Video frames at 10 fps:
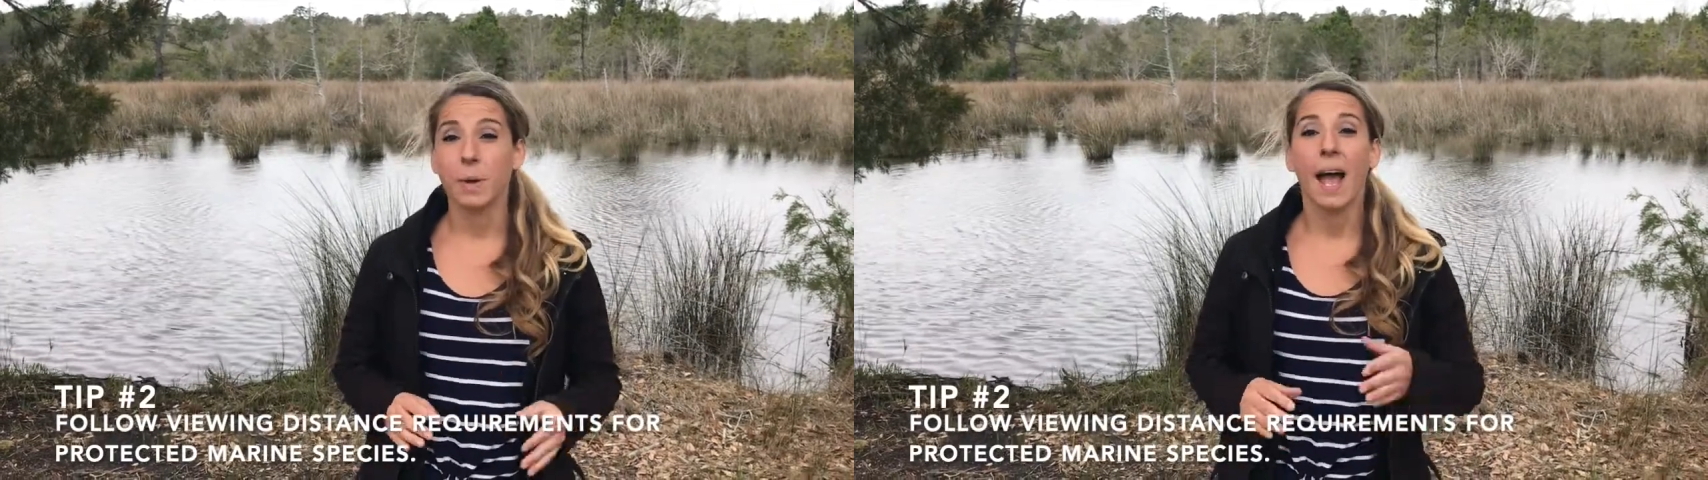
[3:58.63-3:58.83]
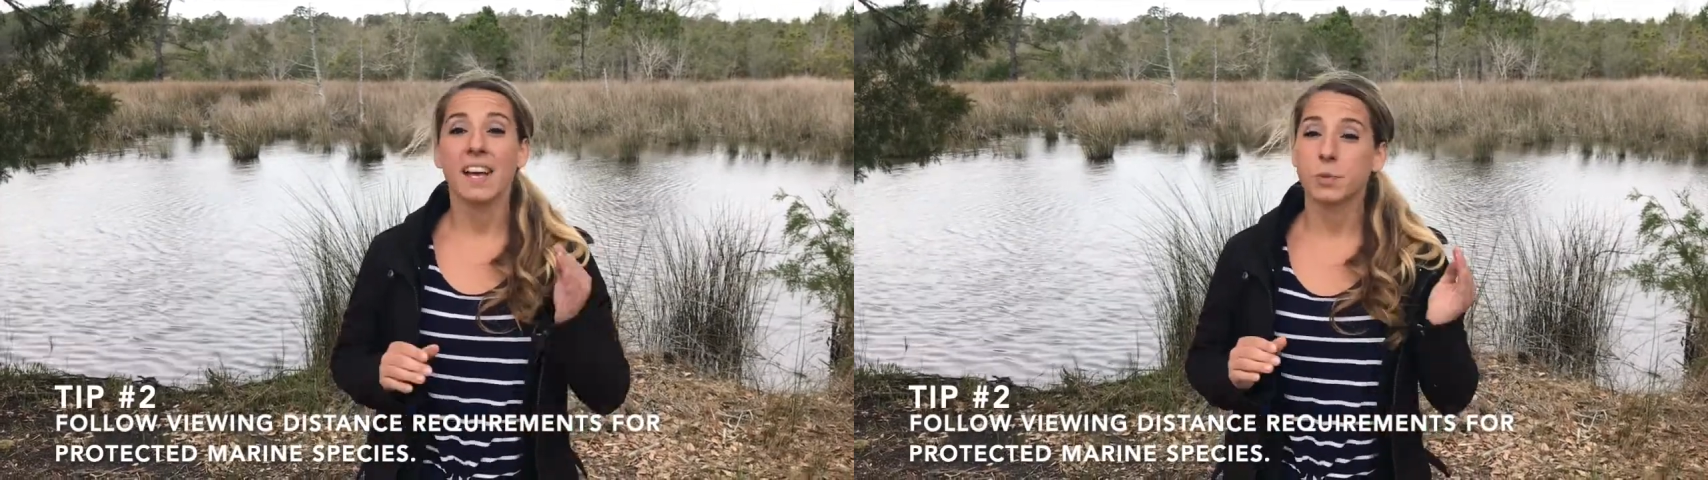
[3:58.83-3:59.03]

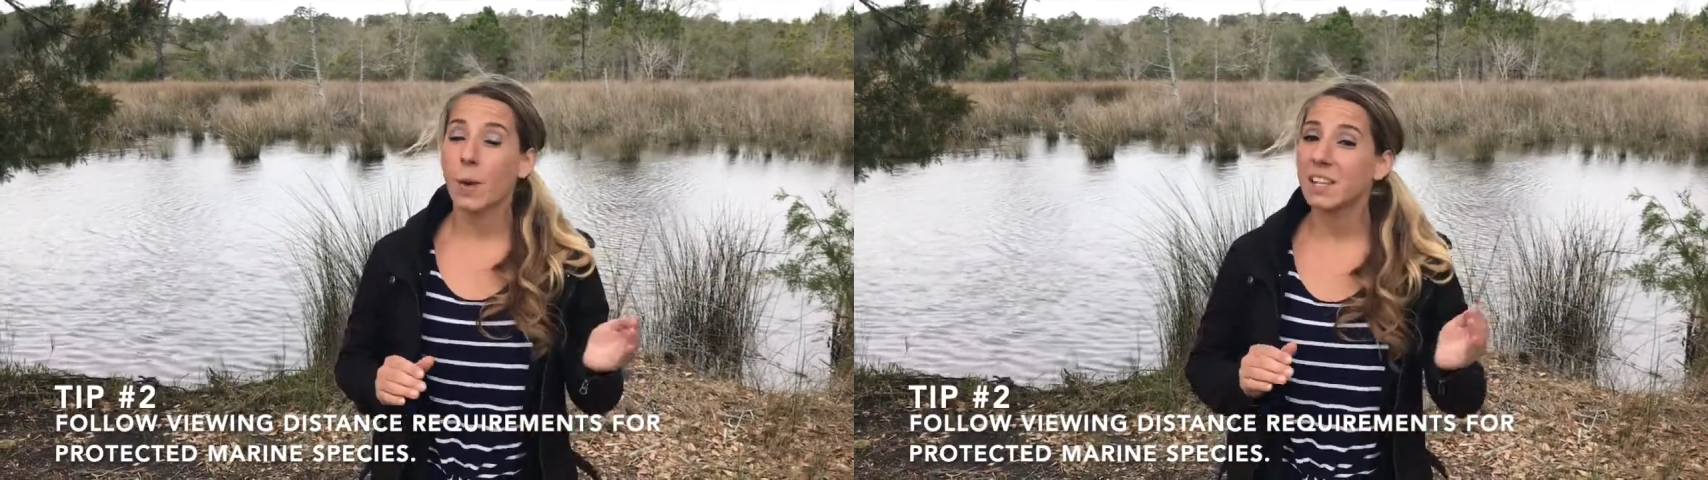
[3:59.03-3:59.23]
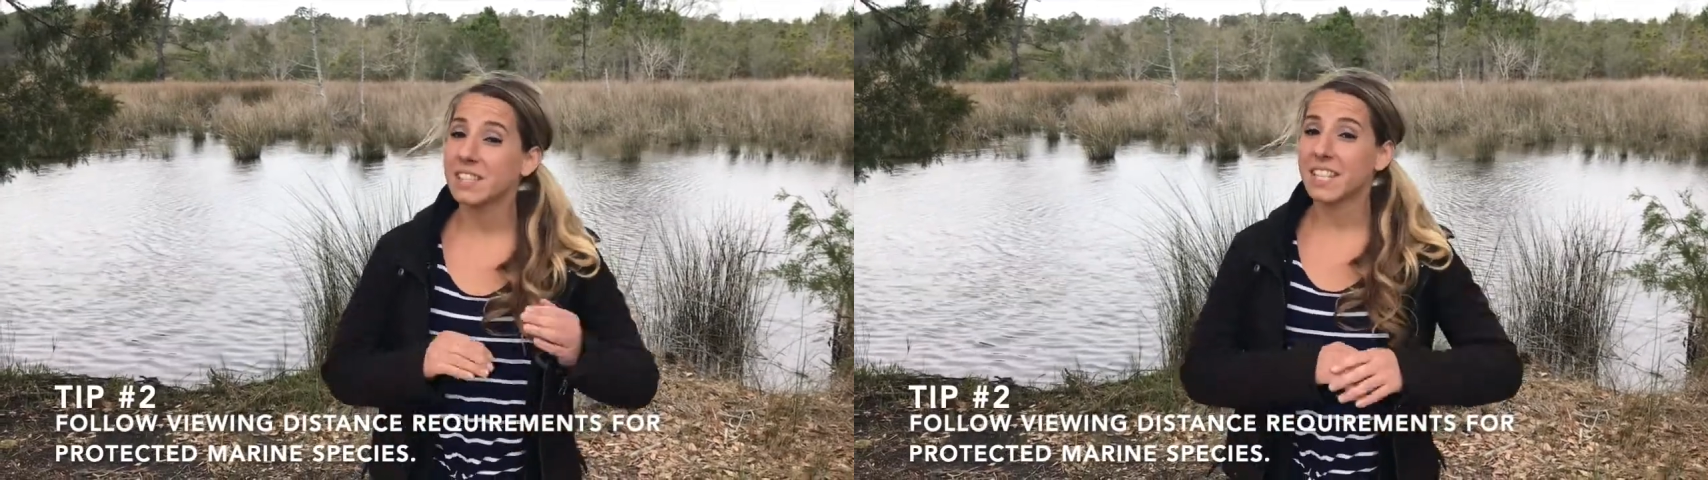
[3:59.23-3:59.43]
as
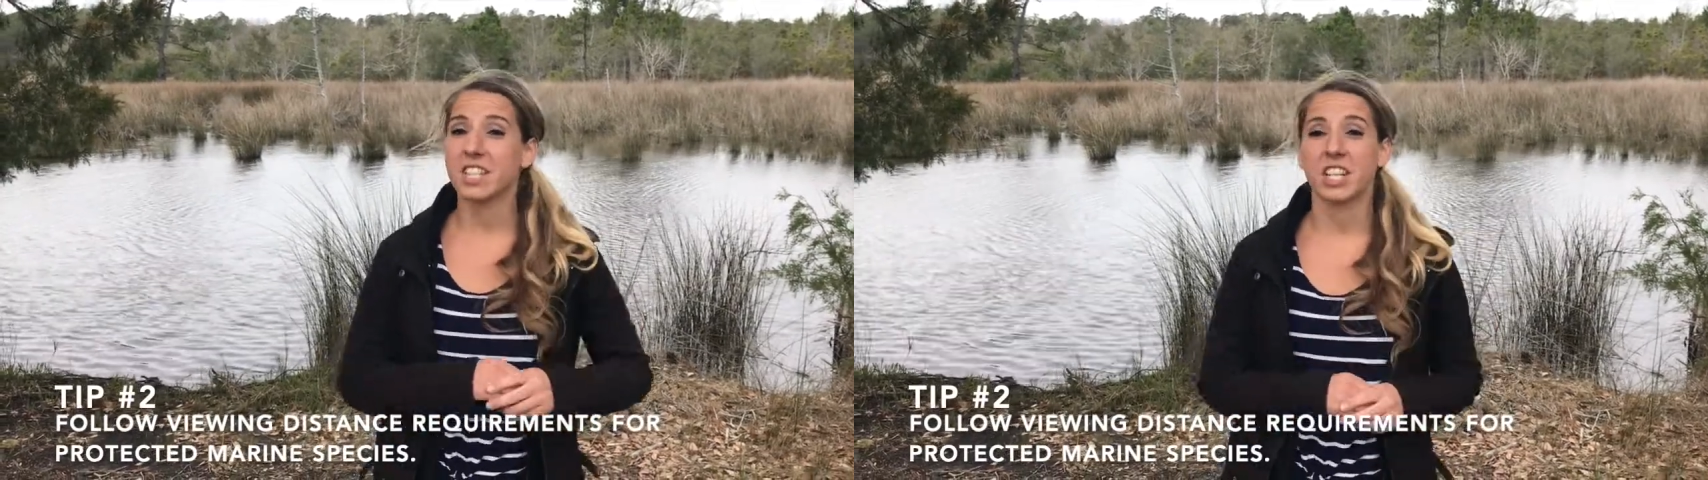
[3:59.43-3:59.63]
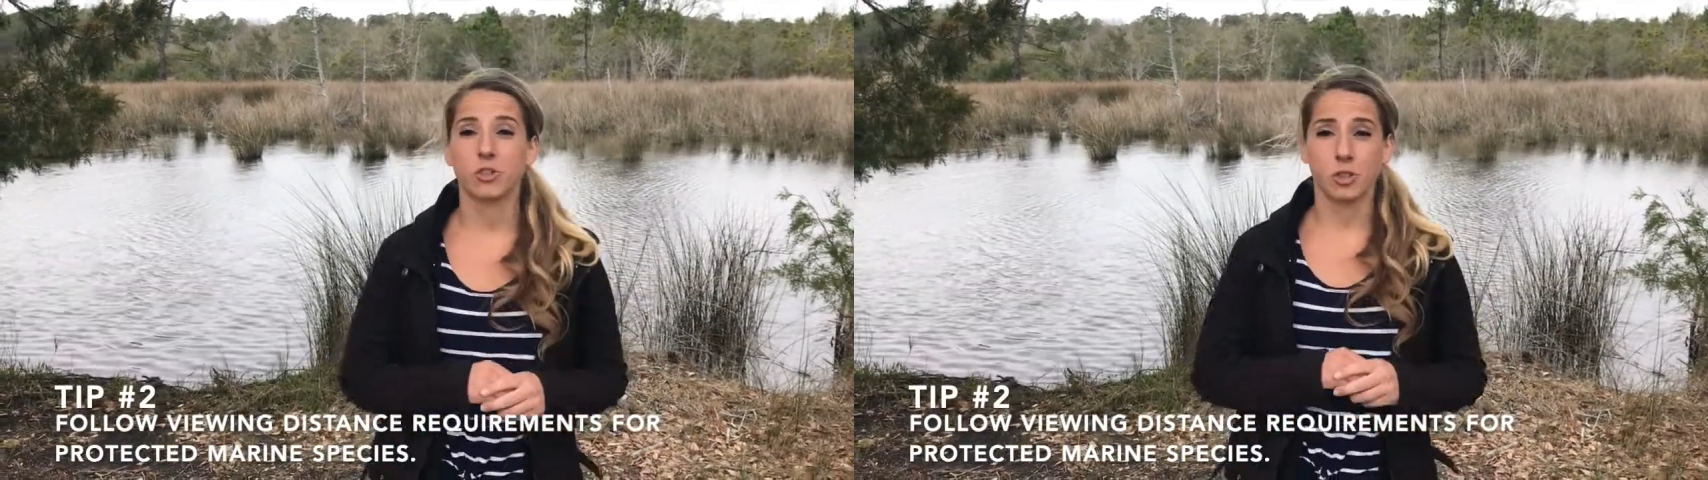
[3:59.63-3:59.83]
well as the
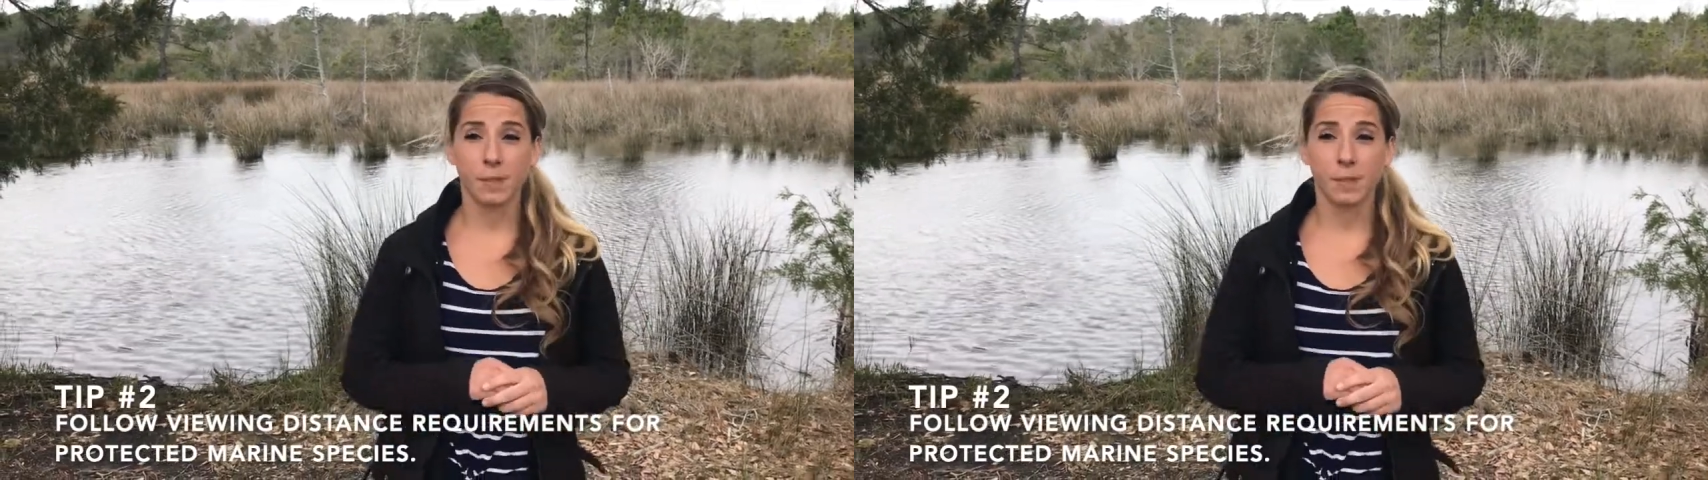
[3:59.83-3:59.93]
Endangered